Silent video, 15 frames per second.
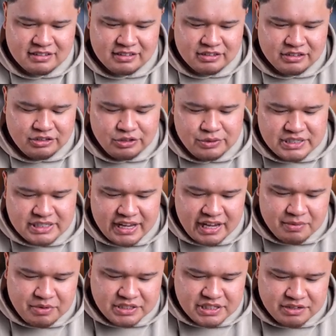Lewis
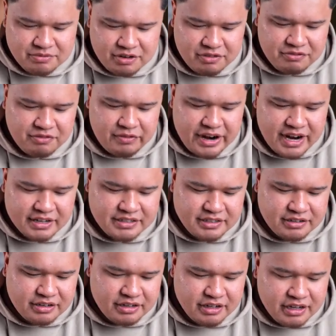Hamilton
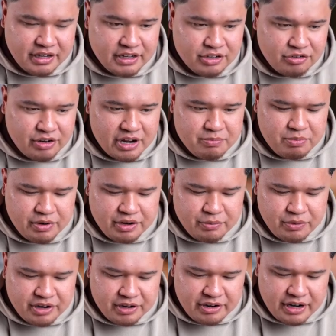refractor, Grand Prix
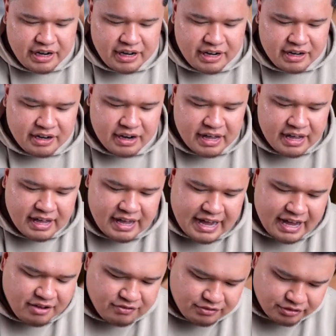winner in
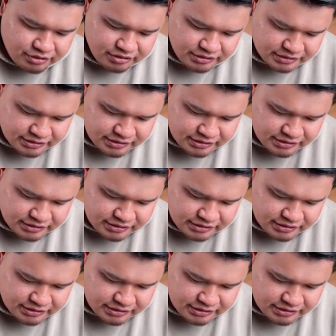Eiffel.